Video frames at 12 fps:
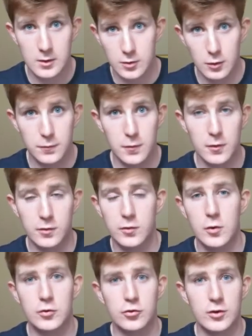Your first
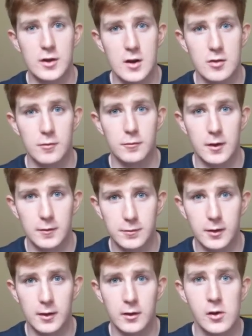2 to 3 years of
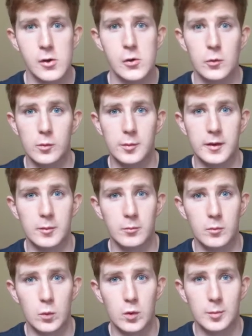lifting will
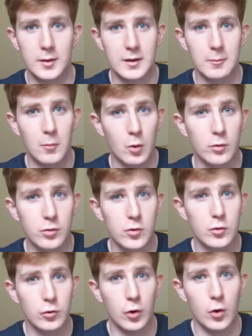be the most
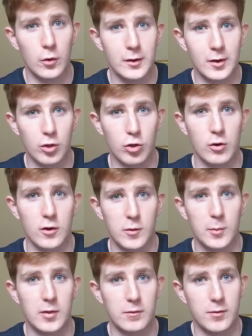you grow in the shortest
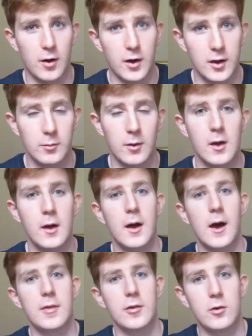space of time.
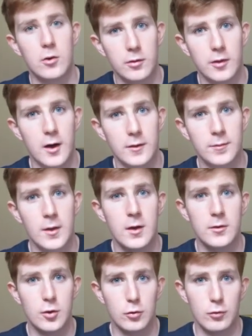As it goes on,
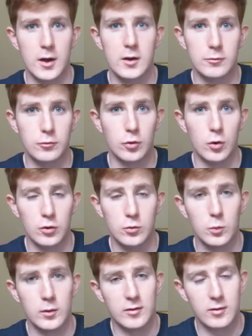your rate of growth
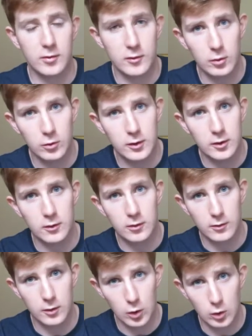will slowly go
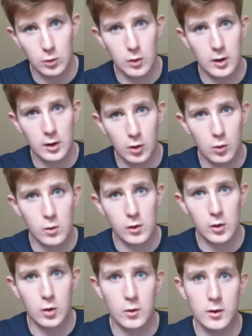lower and lower
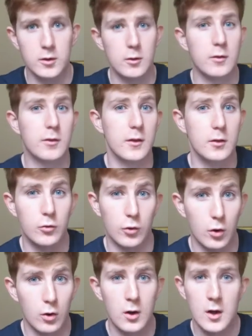and lower. You'll still
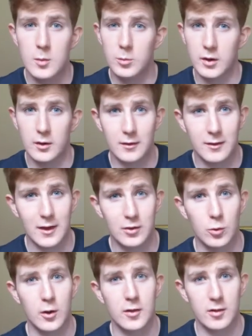grow, but it'll take
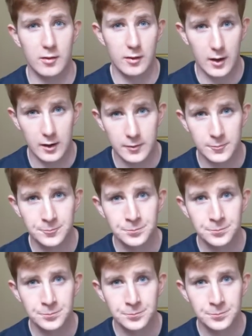twice as long.